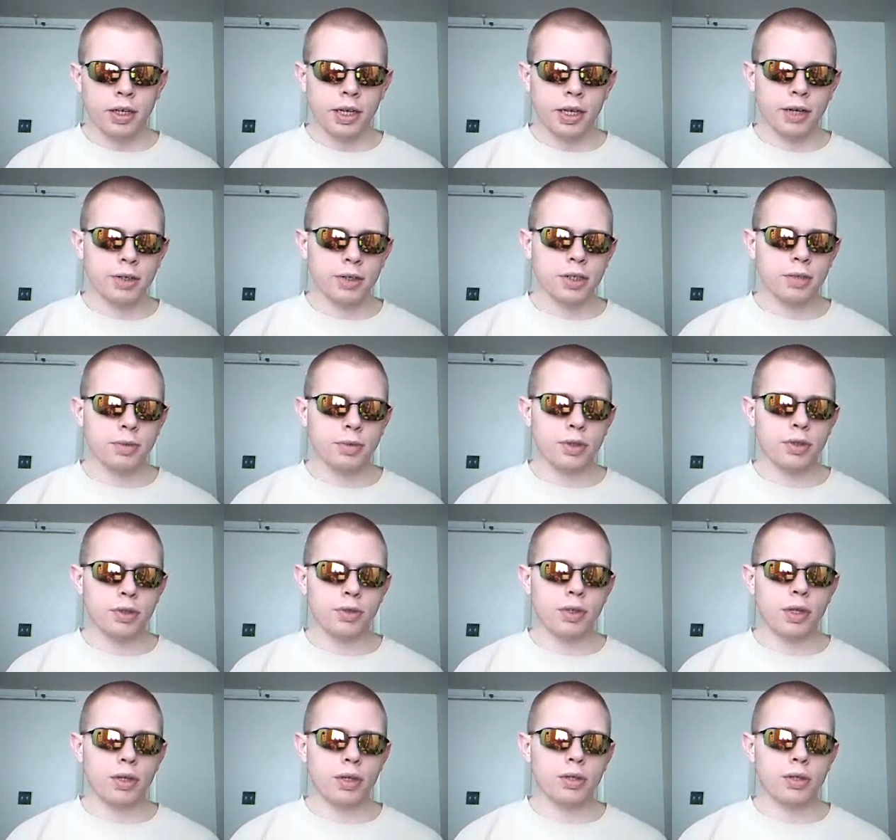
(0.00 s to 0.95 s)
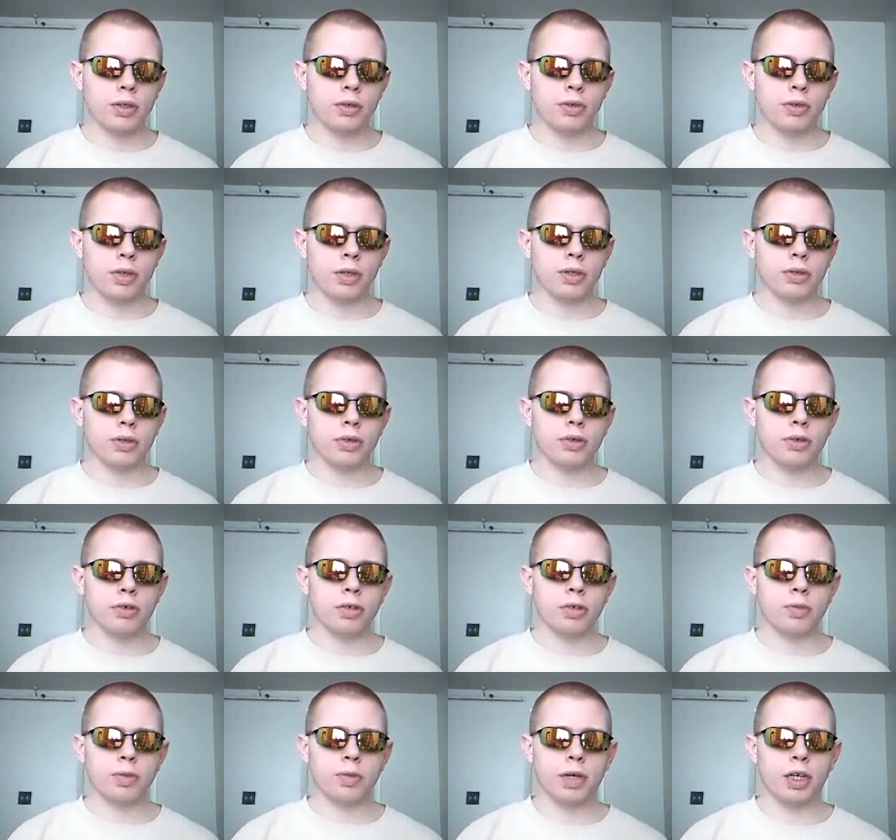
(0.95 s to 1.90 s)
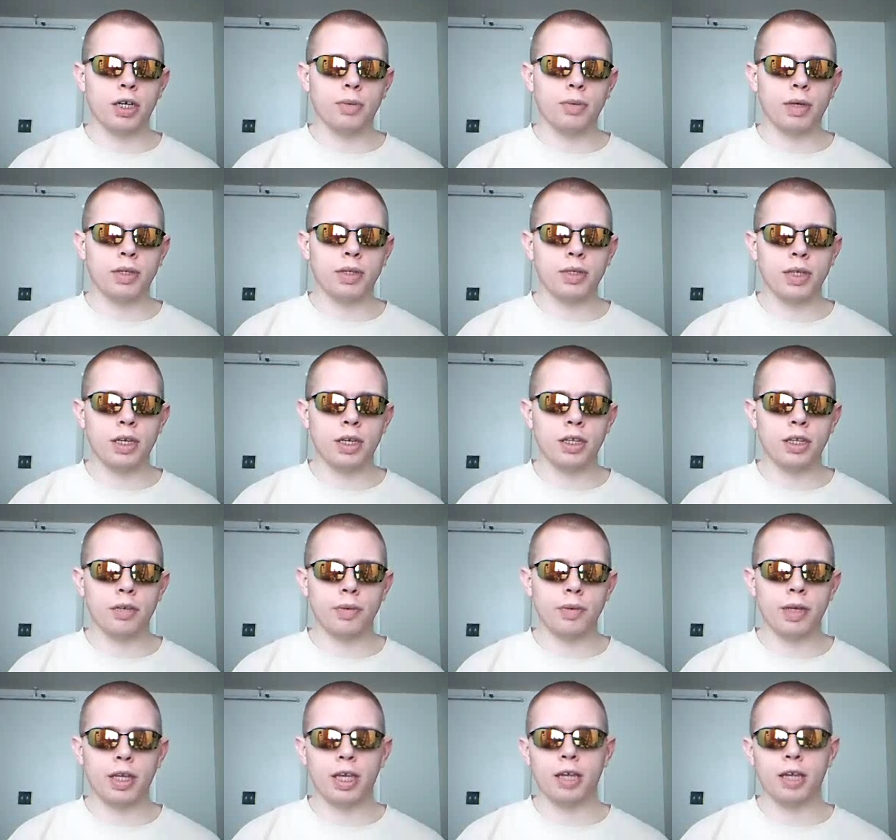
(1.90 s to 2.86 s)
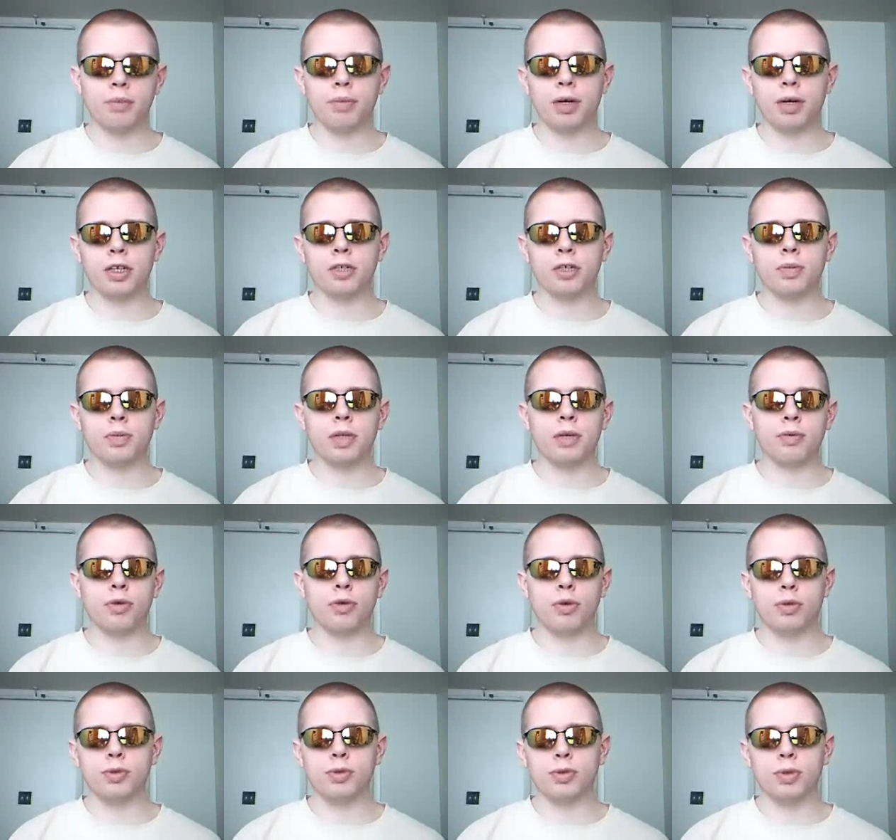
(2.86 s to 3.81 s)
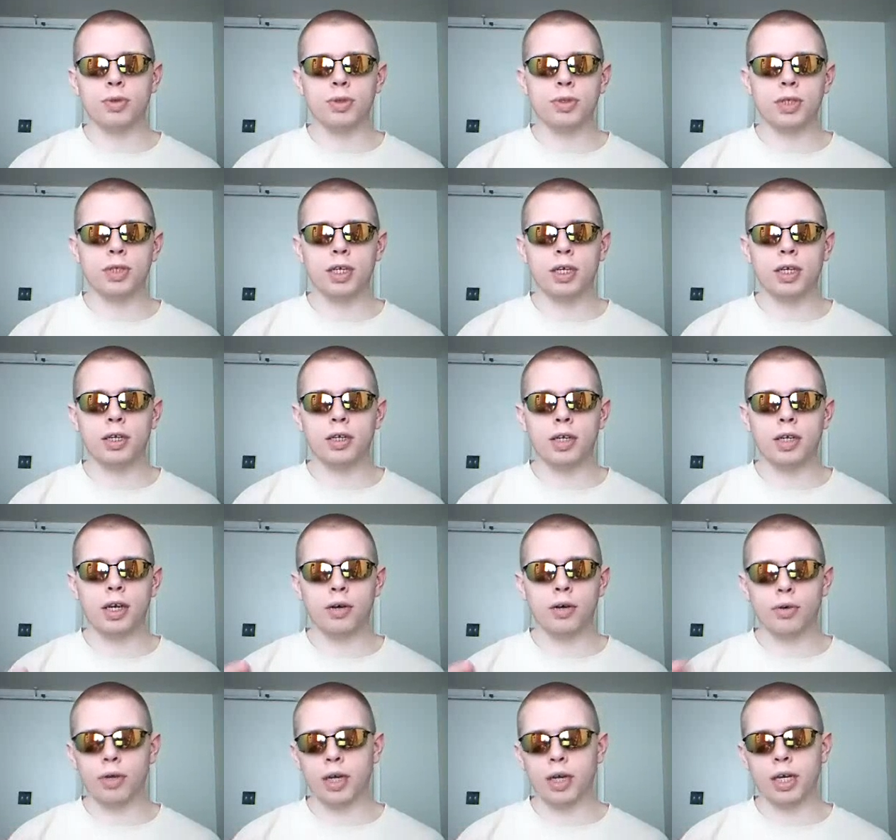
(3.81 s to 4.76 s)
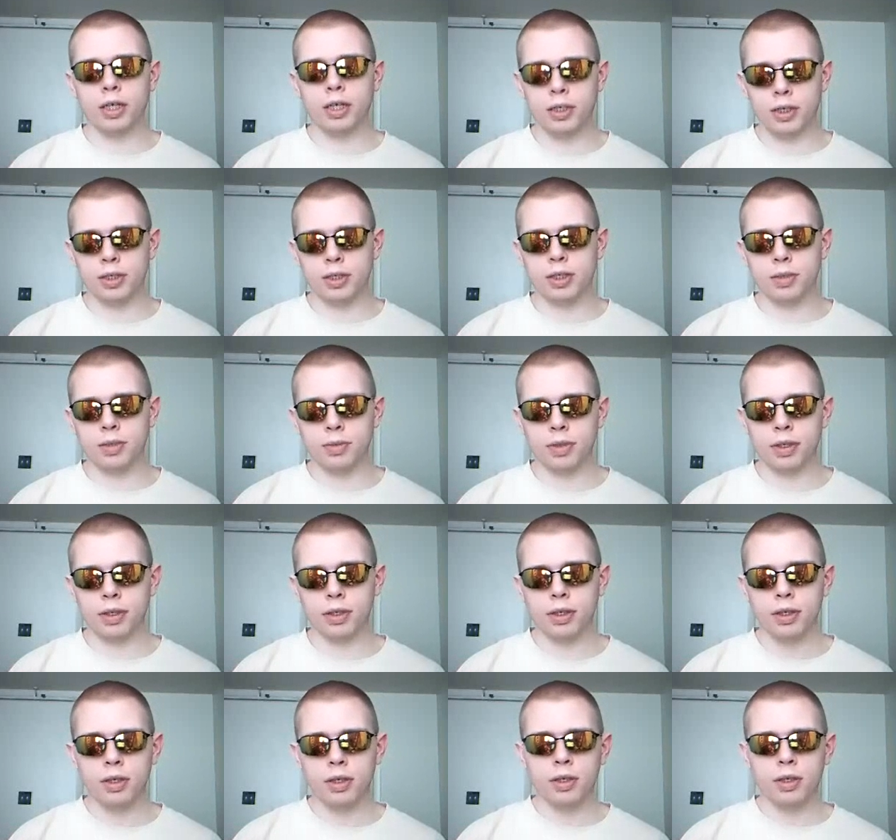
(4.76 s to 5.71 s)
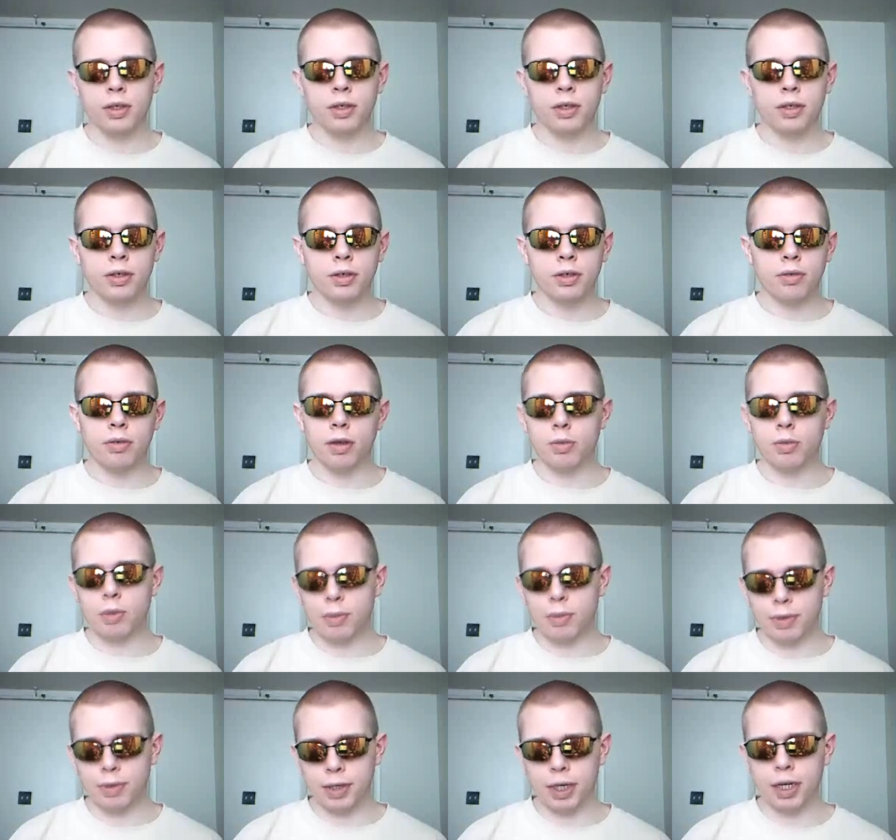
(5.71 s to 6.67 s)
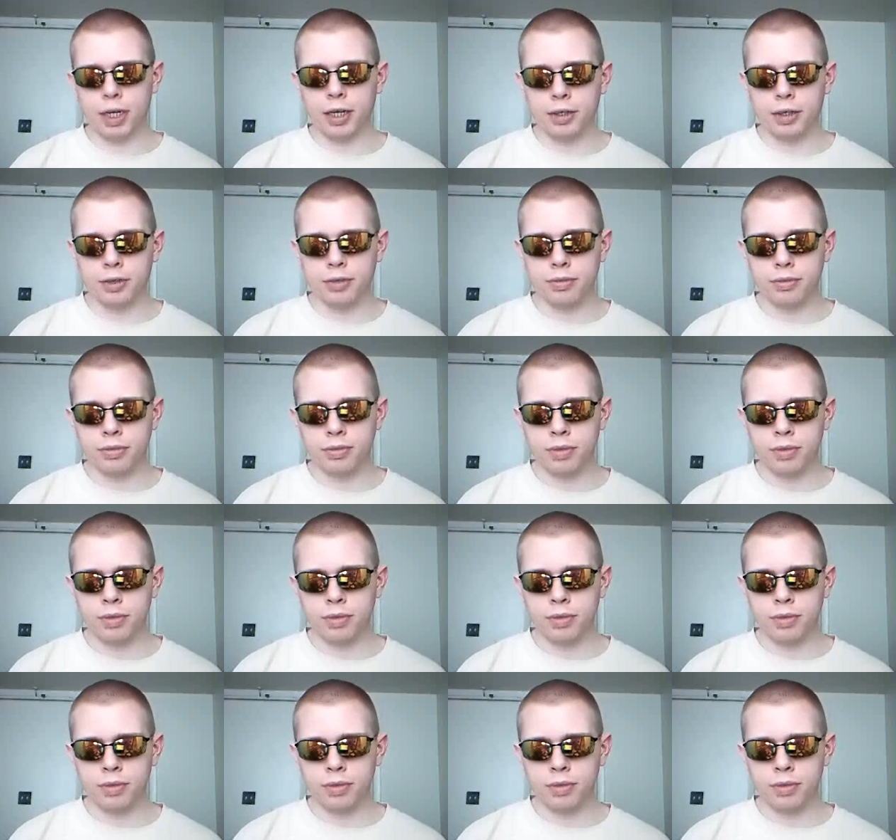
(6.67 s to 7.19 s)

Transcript: Now someone no doubt is going to respond by saying that we can't possibly ever hope to understand how God does something. Well, maybe not.